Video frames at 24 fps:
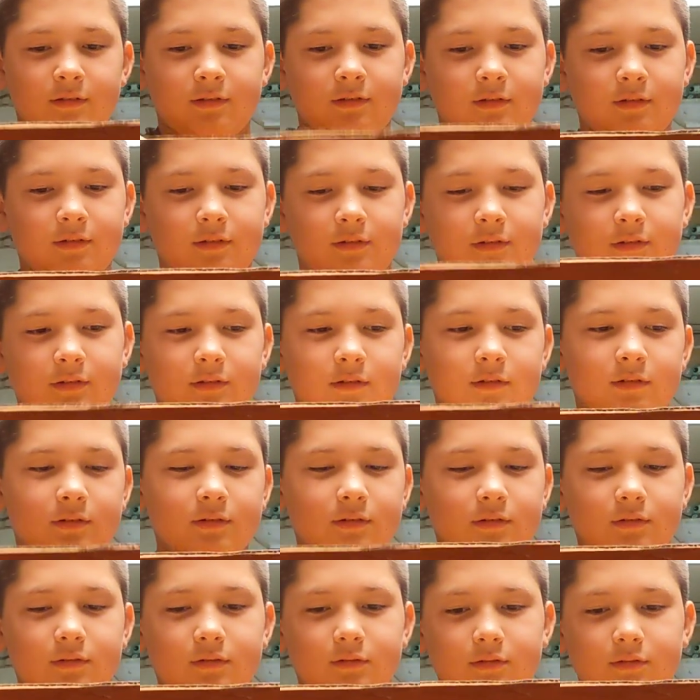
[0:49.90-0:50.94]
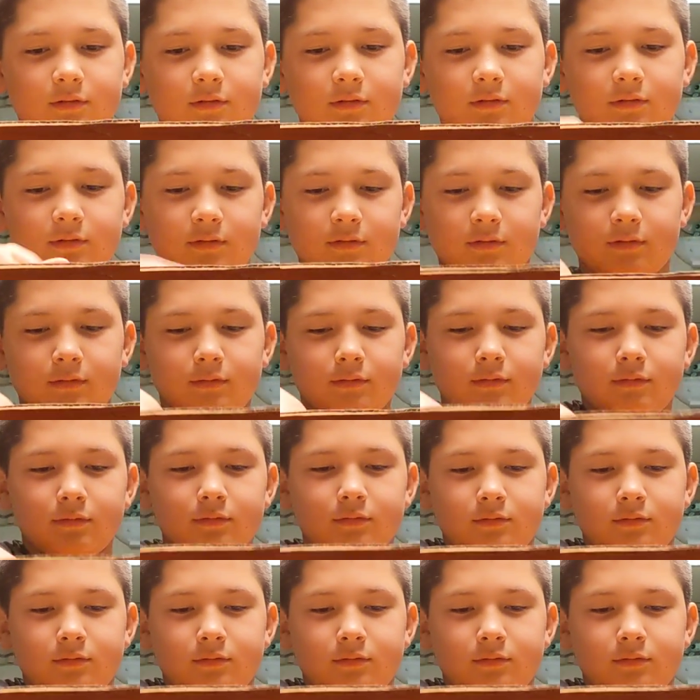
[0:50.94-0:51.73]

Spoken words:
No one is speaking in this clip.